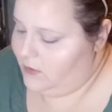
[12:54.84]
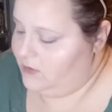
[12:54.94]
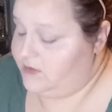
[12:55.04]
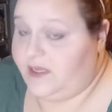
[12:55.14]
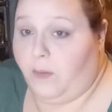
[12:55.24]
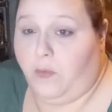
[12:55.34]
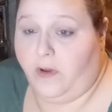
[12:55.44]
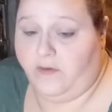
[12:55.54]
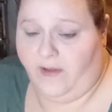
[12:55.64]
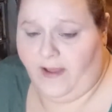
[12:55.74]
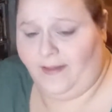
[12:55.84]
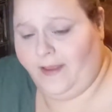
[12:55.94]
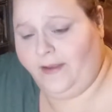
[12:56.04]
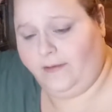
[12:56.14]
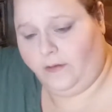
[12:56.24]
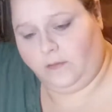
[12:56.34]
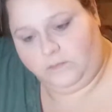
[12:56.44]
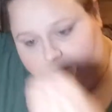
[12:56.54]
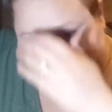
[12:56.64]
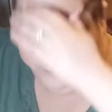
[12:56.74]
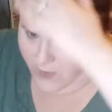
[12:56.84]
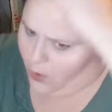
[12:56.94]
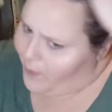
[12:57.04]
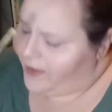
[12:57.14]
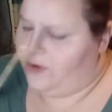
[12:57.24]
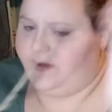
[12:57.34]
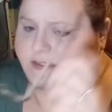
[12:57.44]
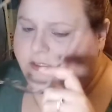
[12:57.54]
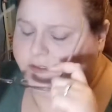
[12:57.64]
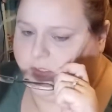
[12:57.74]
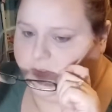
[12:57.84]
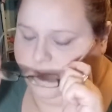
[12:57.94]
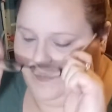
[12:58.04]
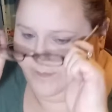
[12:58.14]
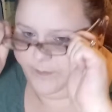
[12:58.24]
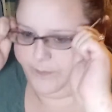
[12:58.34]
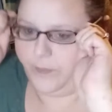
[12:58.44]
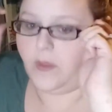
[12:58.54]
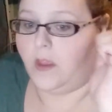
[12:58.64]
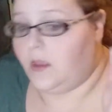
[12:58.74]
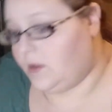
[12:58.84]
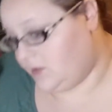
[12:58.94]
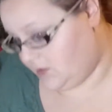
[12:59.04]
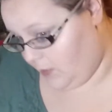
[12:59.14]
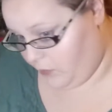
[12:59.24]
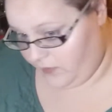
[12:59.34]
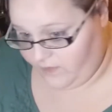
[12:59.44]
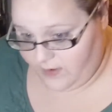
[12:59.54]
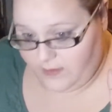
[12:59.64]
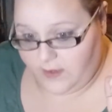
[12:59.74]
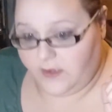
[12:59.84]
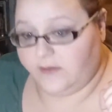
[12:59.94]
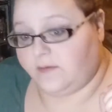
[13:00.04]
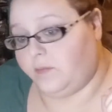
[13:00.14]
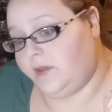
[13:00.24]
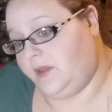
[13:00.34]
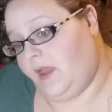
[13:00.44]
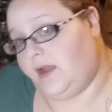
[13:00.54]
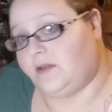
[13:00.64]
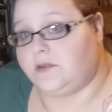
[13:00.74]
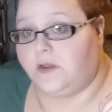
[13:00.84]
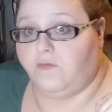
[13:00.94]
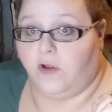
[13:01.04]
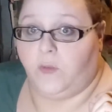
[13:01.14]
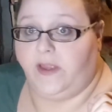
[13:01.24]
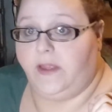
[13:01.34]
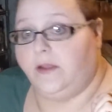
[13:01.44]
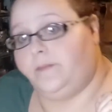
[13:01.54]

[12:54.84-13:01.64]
Step 1 of highlight. Oh my goodness, excuse me. Step 1 of highlight is complete and it's looking real weak.